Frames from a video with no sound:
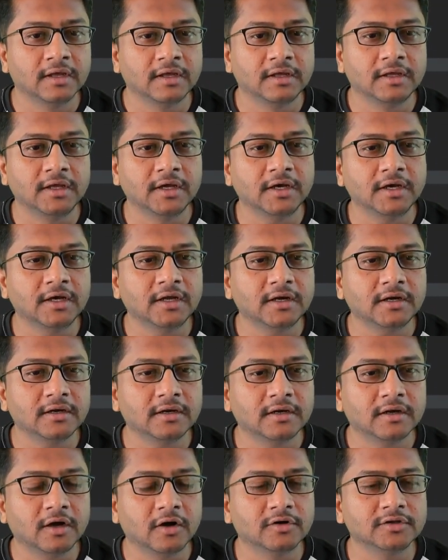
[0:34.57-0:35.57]

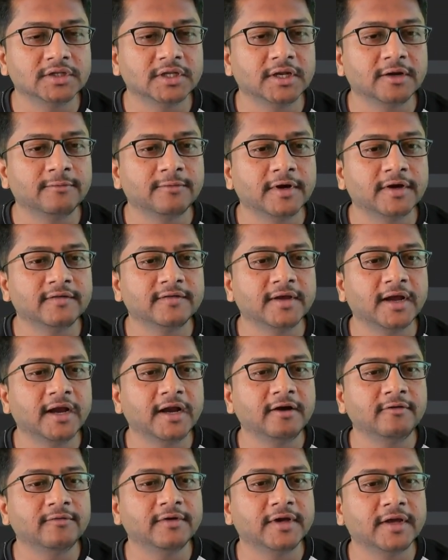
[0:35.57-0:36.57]
Here on the left hand
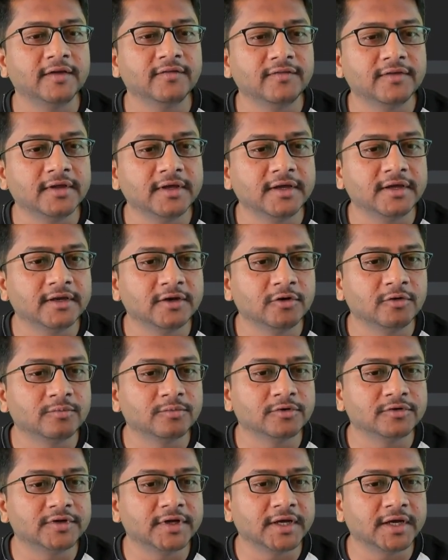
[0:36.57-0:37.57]
side we can see New
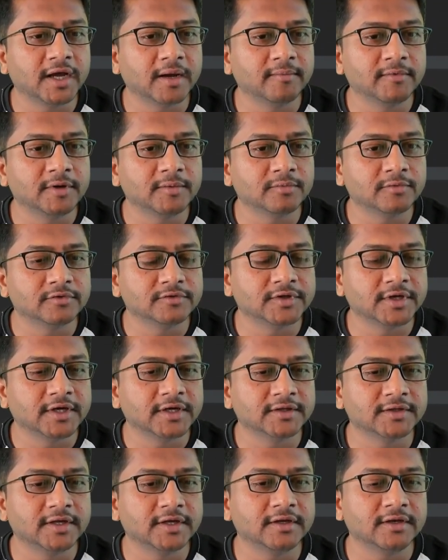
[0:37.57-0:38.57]
Project, Empty
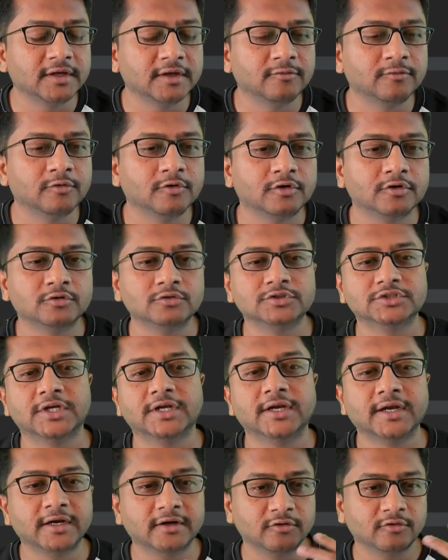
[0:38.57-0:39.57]
Project. Then if you want to
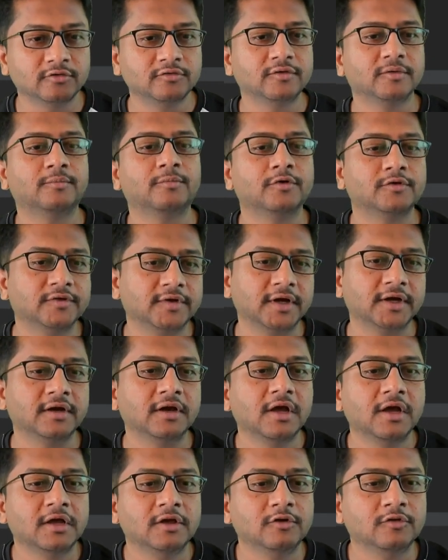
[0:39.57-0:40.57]
generate a project
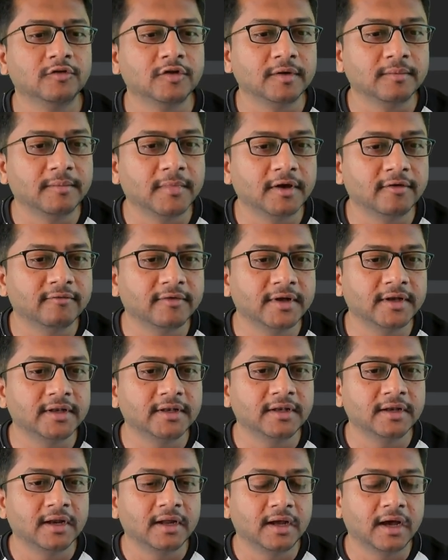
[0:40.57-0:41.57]
using
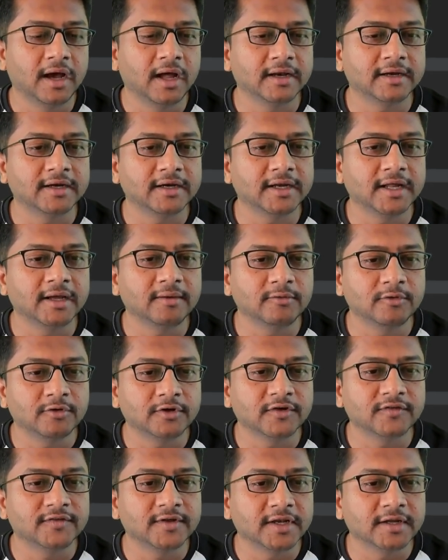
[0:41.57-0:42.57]
Maven archetype, you
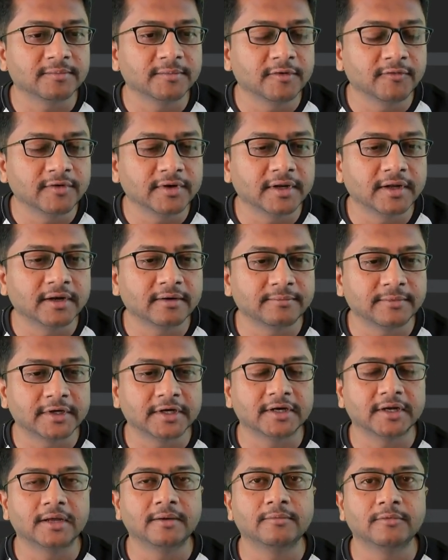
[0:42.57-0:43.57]
can select Maven
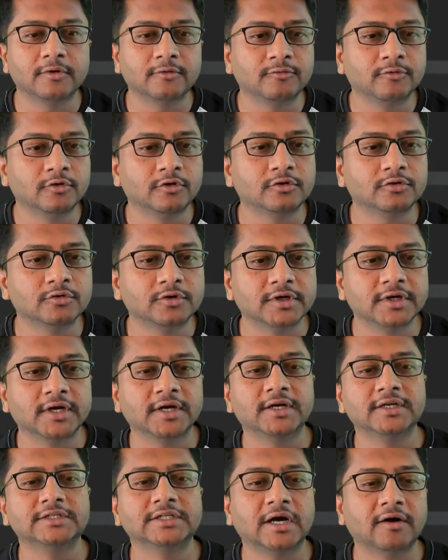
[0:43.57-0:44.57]
archetype. If you want to
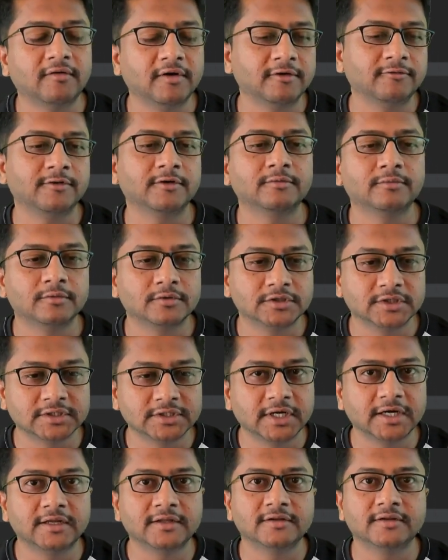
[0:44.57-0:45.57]
create a JavaFX project,
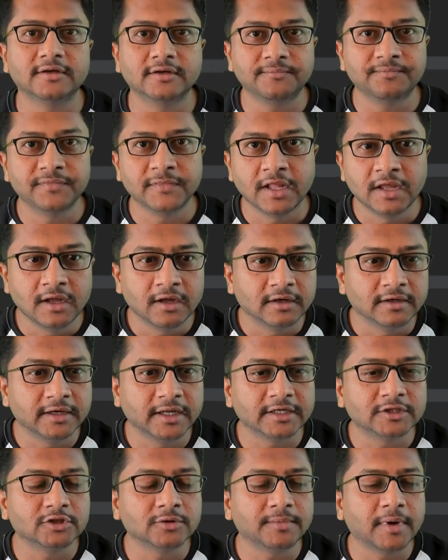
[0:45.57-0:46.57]
that is a
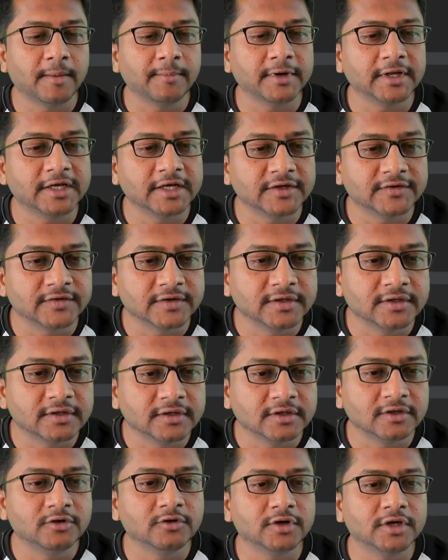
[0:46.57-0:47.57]
desktop
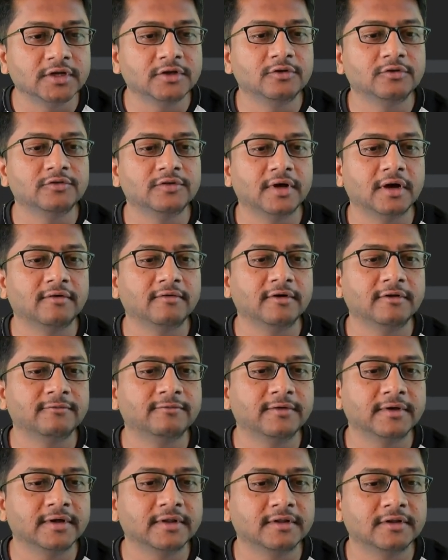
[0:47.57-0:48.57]
application, you can use
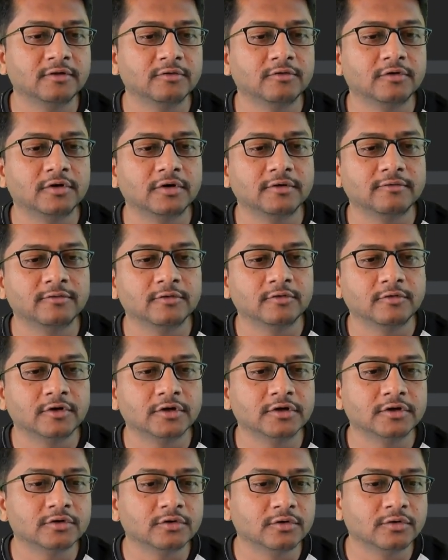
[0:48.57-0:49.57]
JavaFX. If you
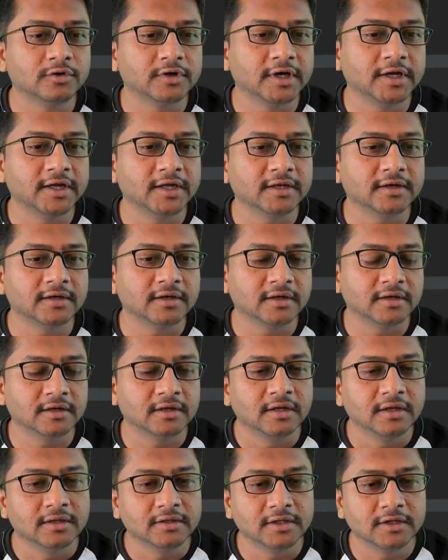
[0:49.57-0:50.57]
want Kotlin,
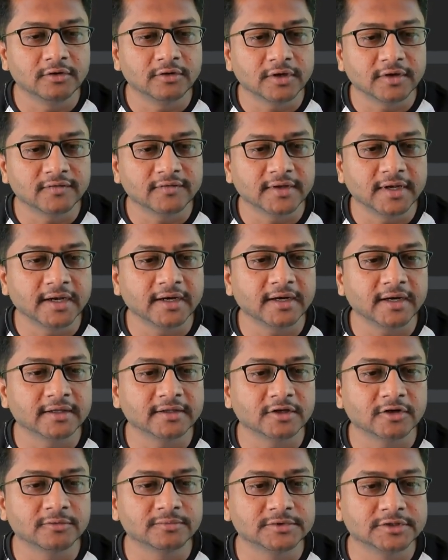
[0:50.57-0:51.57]
then you can select
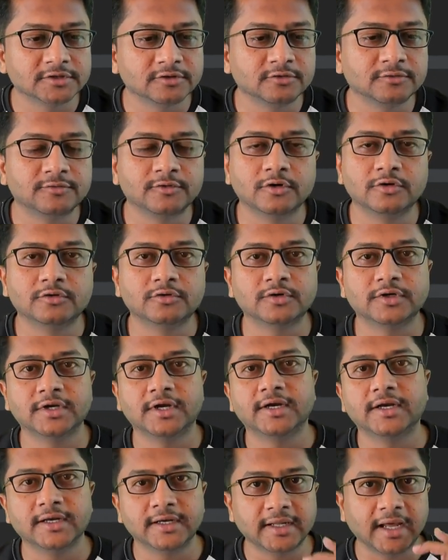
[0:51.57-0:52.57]
other option. If you want to
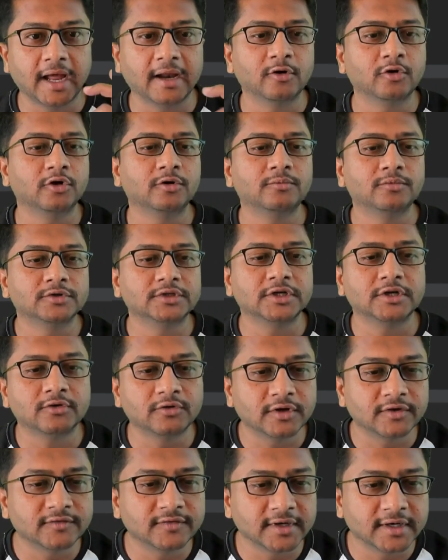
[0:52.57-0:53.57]
create any Android project, you
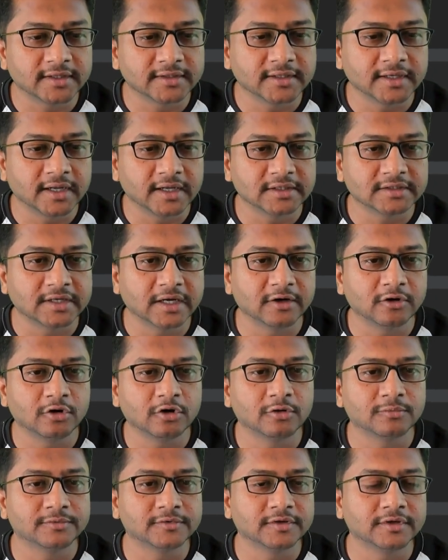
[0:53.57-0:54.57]
can select the last
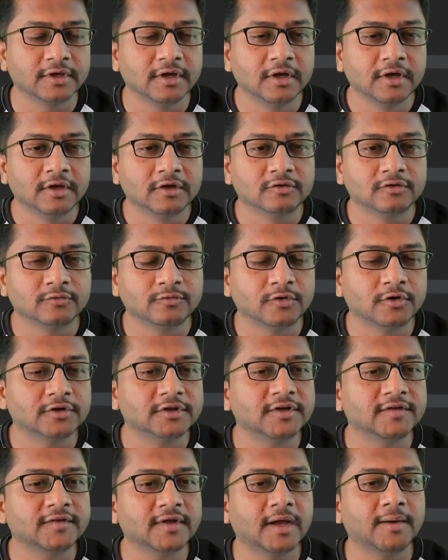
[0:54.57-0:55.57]
Android option. So for
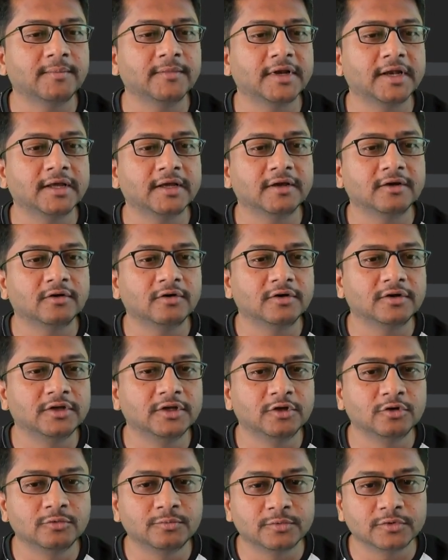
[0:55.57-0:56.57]
this I am clicking on
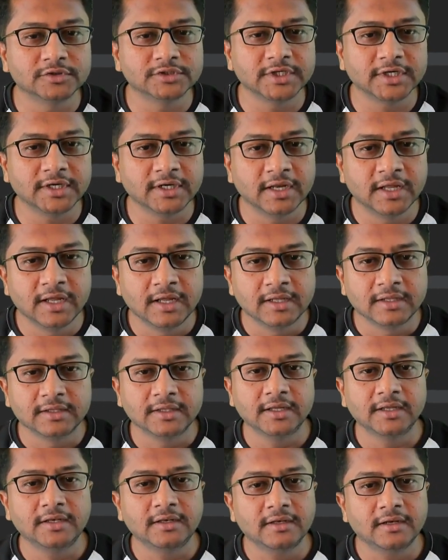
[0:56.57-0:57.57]
New Project.
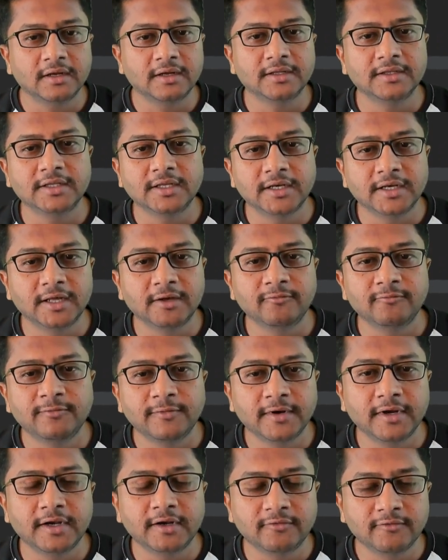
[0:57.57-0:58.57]
Then in the name
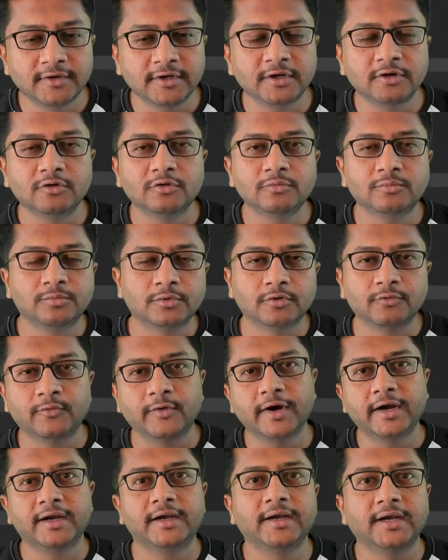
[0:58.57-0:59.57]
field we need to
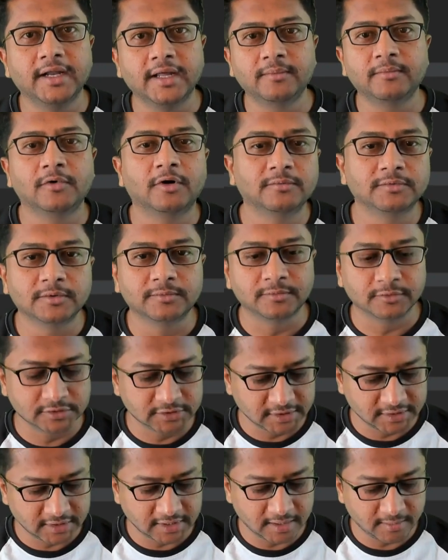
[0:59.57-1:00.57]
provide name of the
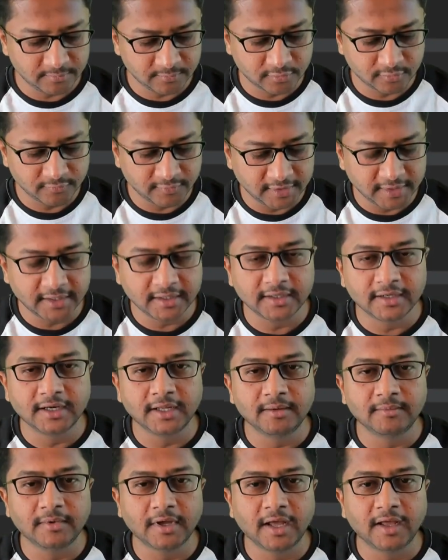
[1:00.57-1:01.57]
project. I am providing
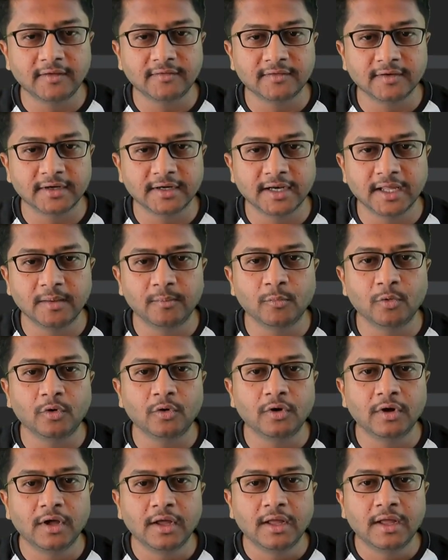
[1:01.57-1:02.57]
name as
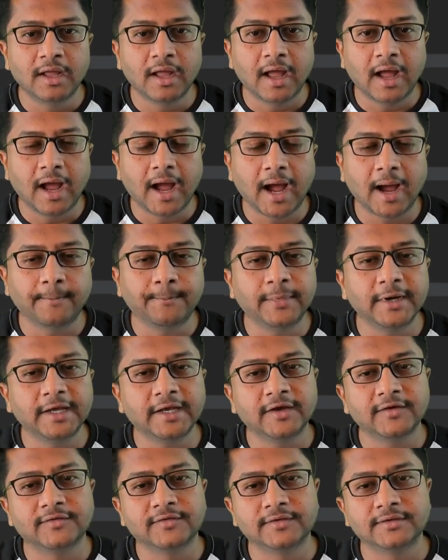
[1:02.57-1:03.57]
Demo
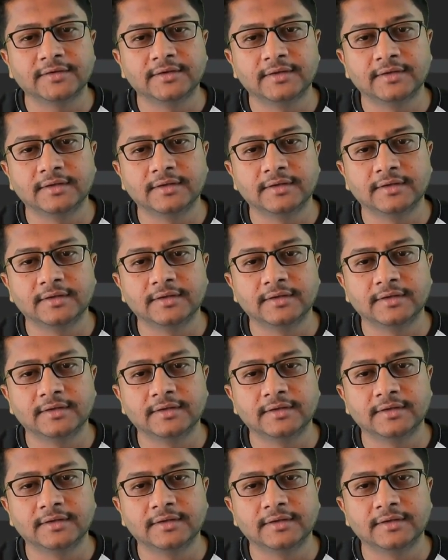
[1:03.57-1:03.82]
Application.